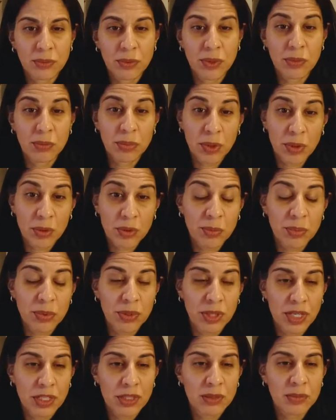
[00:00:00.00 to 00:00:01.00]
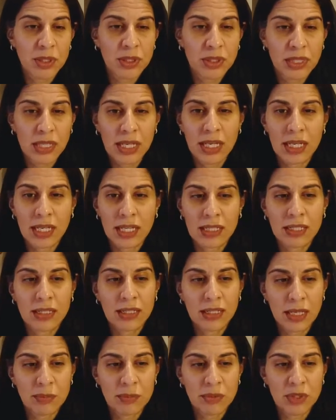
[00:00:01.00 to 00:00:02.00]
with both parenchymal
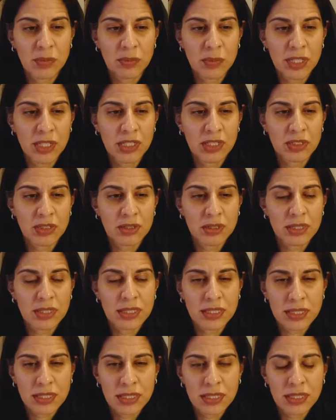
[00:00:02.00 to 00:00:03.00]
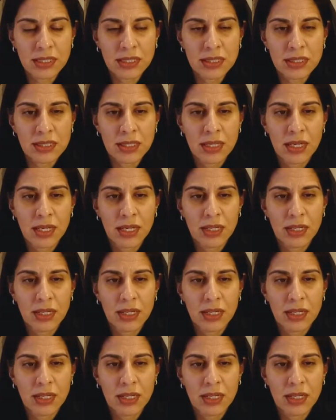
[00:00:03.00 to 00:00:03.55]
and leptomeningeal disease.